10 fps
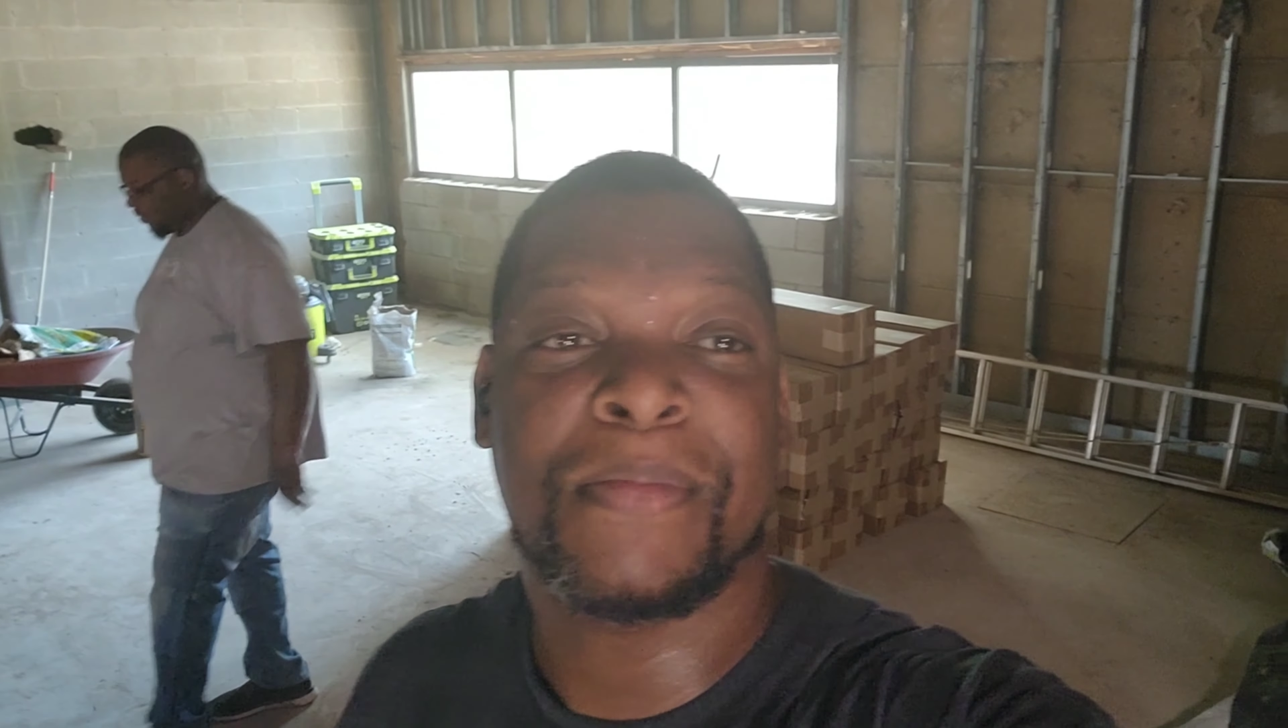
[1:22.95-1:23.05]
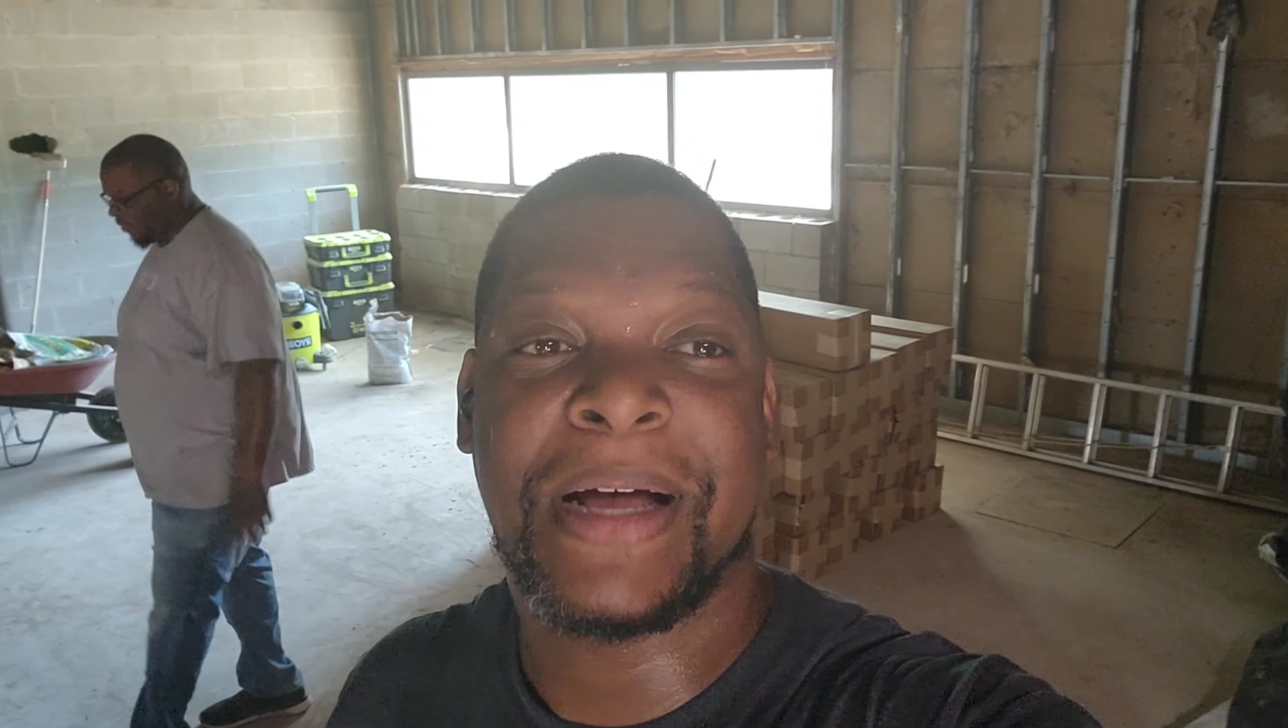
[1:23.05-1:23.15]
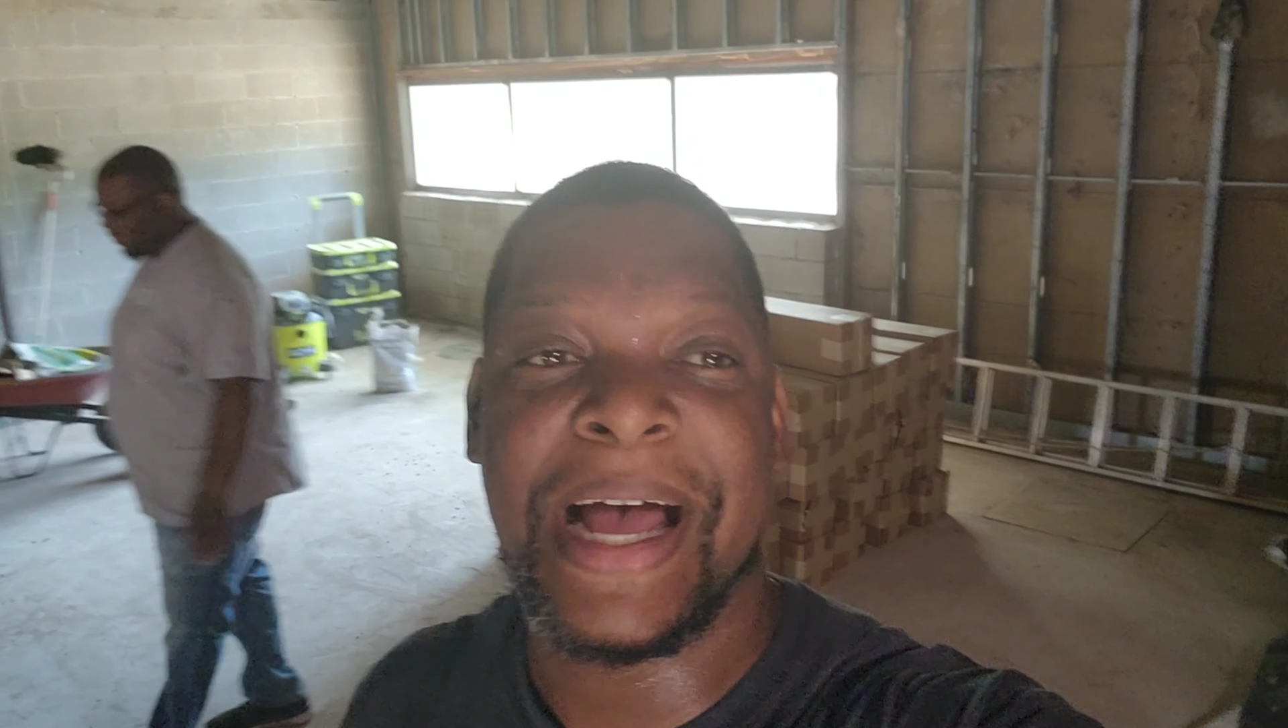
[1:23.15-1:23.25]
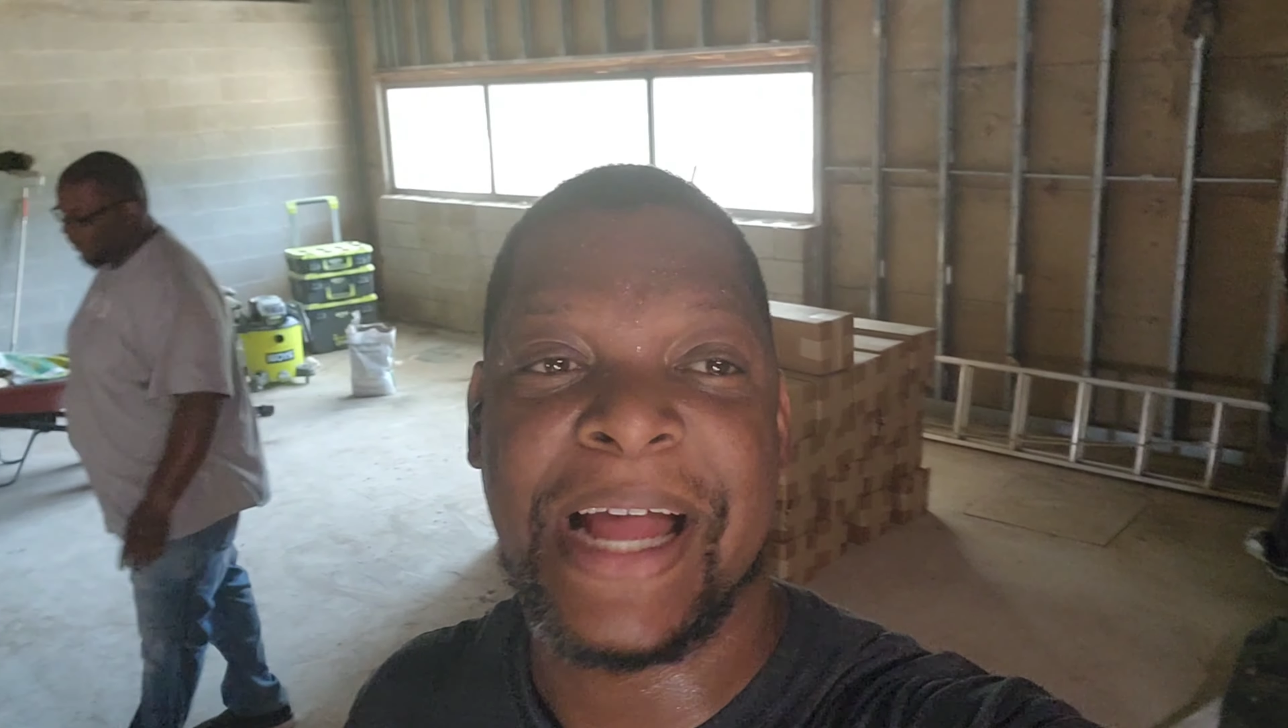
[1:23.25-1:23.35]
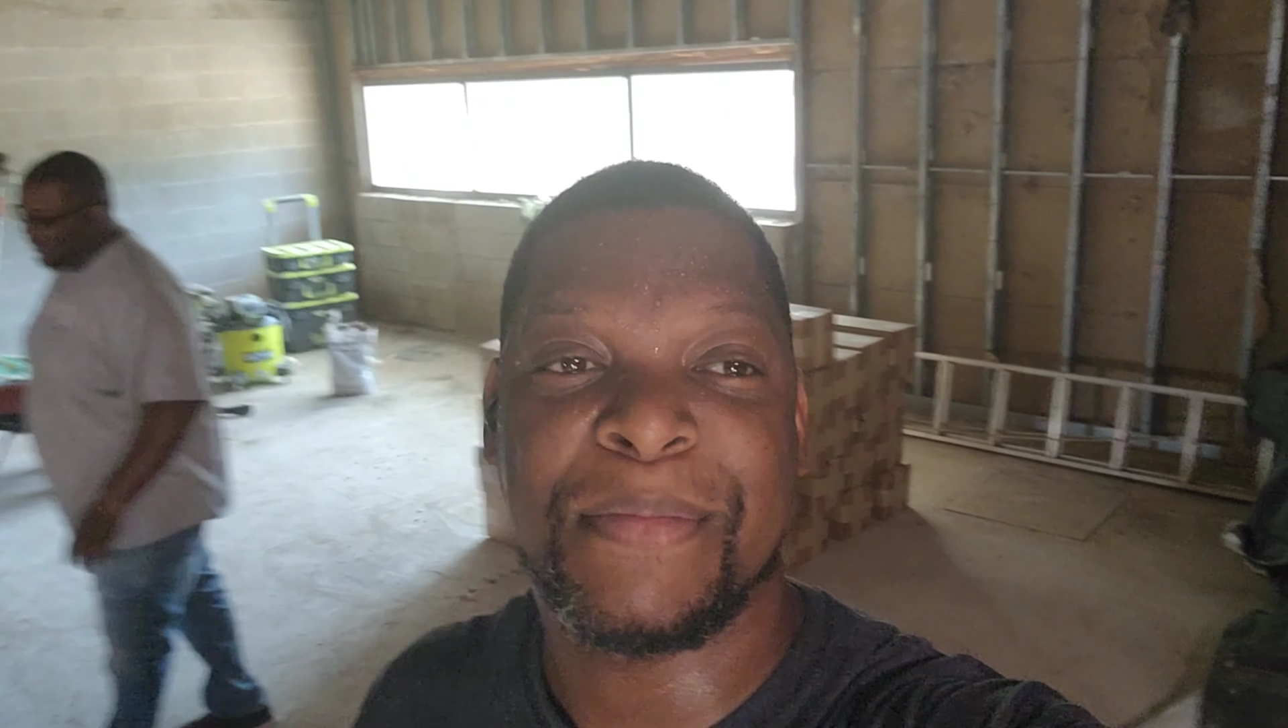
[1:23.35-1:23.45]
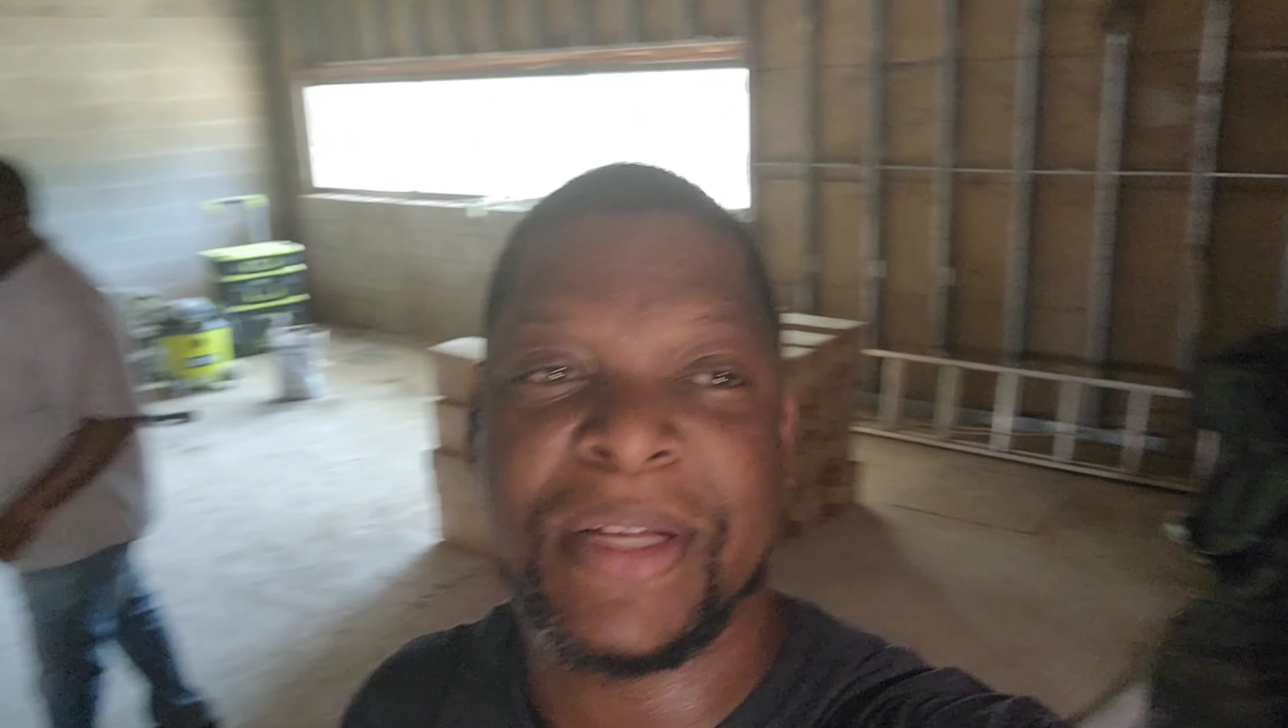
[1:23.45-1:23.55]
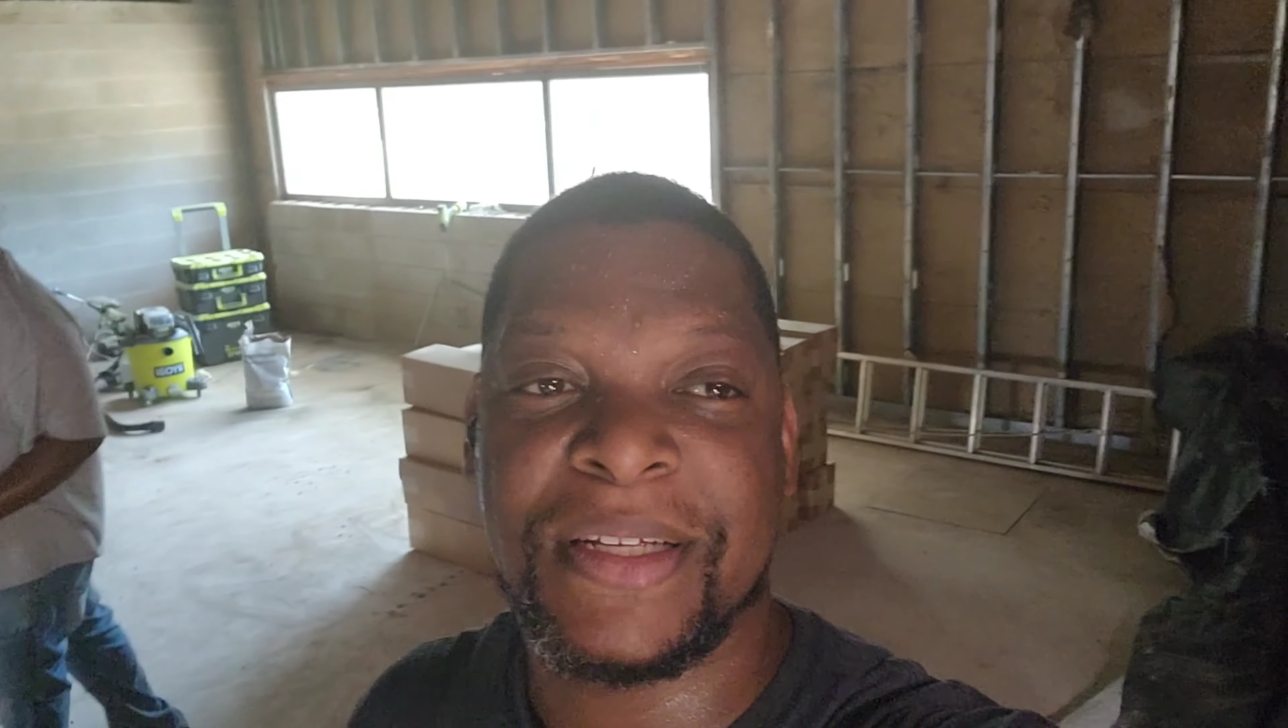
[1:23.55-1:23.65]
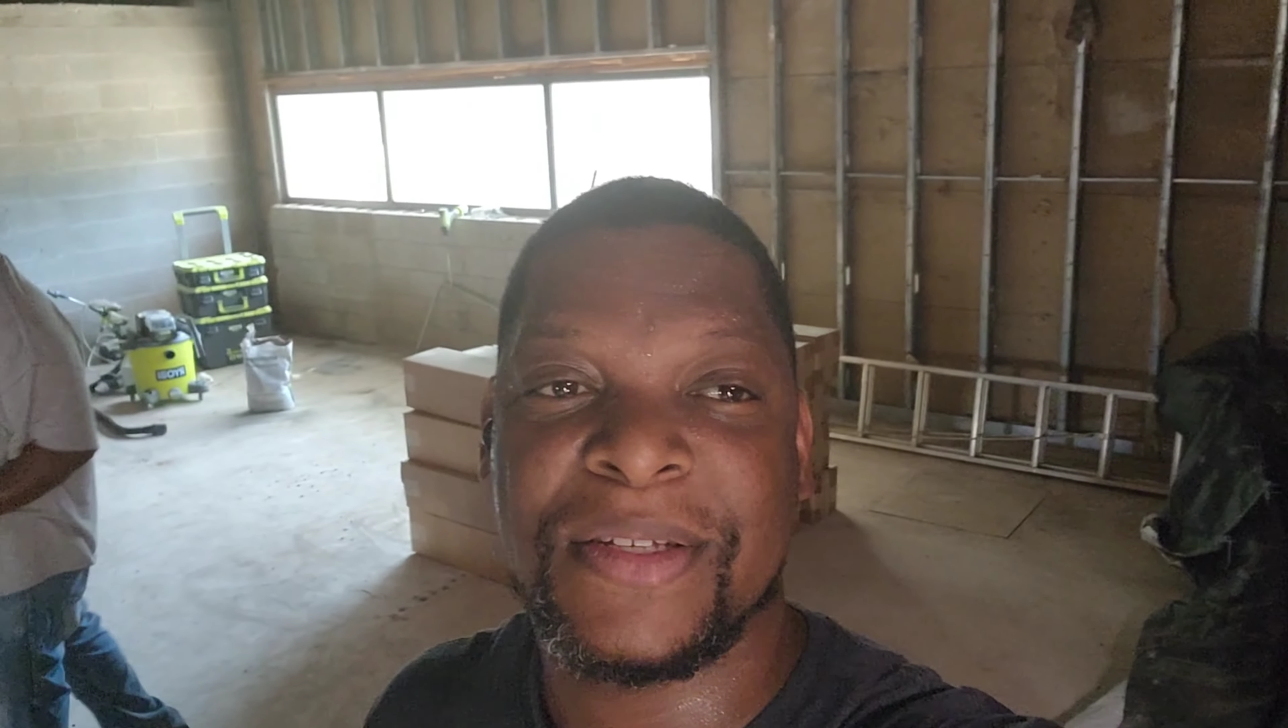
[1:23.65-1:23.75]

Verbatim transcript: behind me,